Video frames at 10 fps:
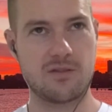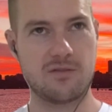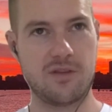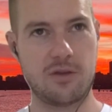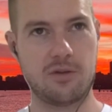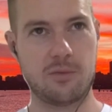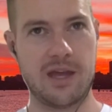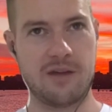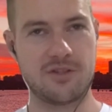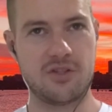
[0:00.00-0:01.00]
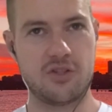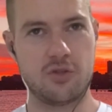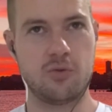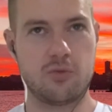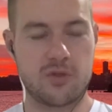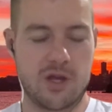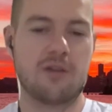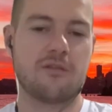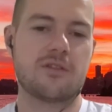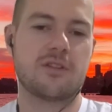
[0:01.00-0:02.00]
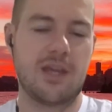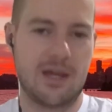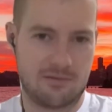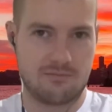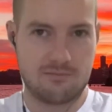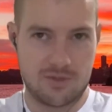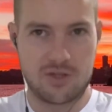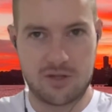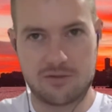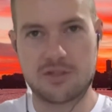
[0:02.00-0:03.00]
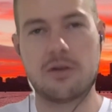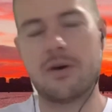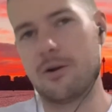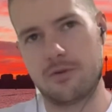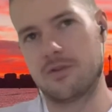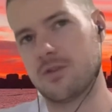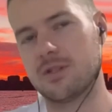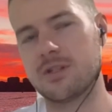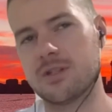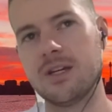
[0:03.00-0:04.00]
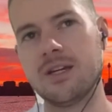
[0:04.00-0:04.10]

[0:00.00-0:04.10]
to feel that we have to do stuff to get a girl to go out with us, and